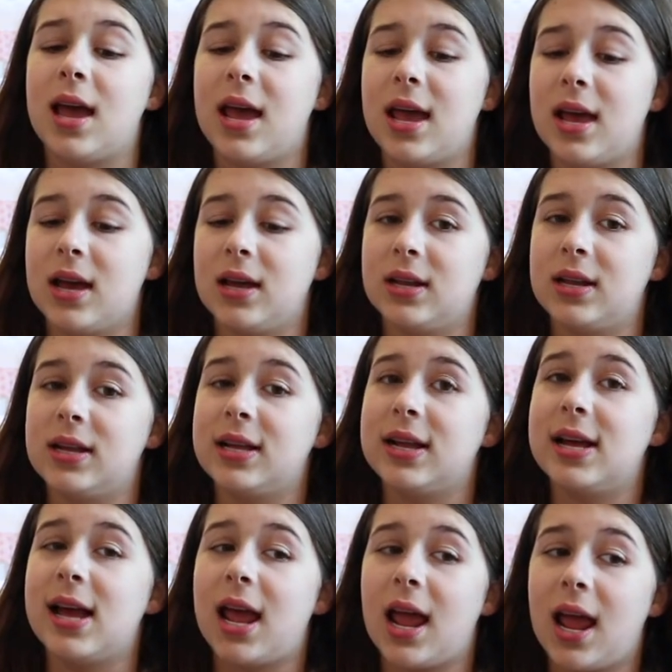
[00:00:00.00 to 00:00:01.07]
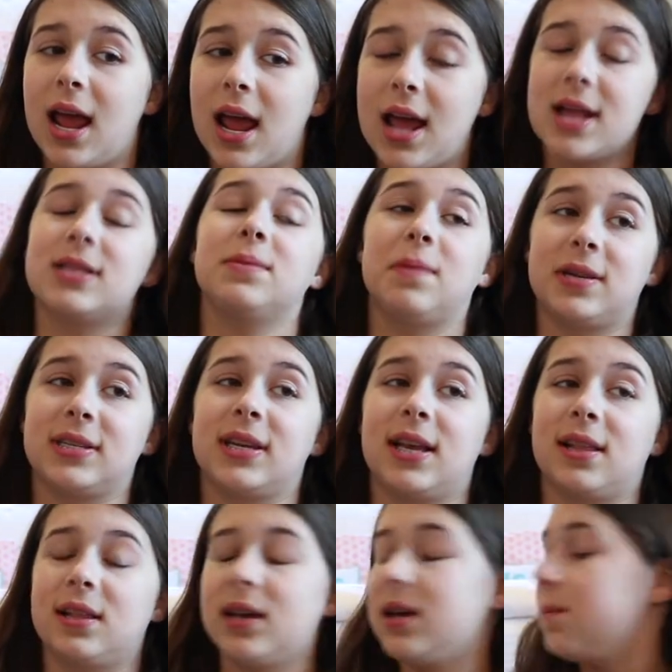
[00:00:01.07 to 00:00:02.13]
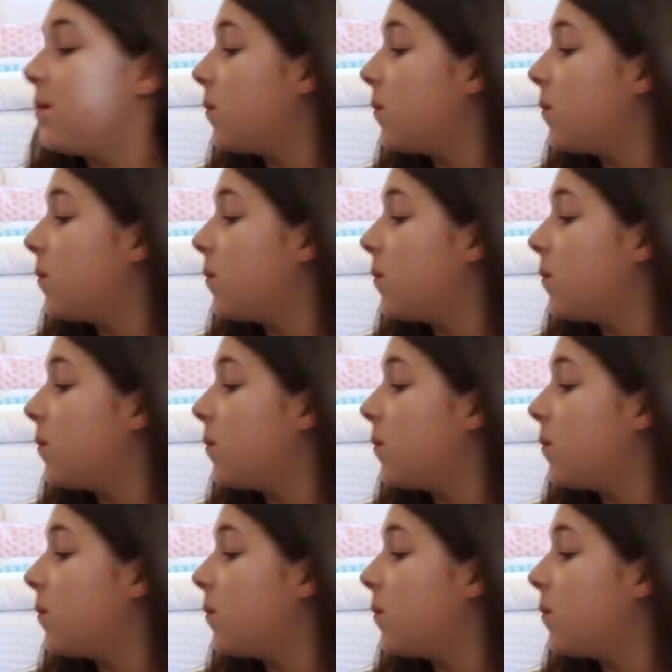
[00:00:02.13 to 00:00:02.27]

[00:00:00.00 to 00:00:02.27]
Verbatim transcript: and it's about to get lit.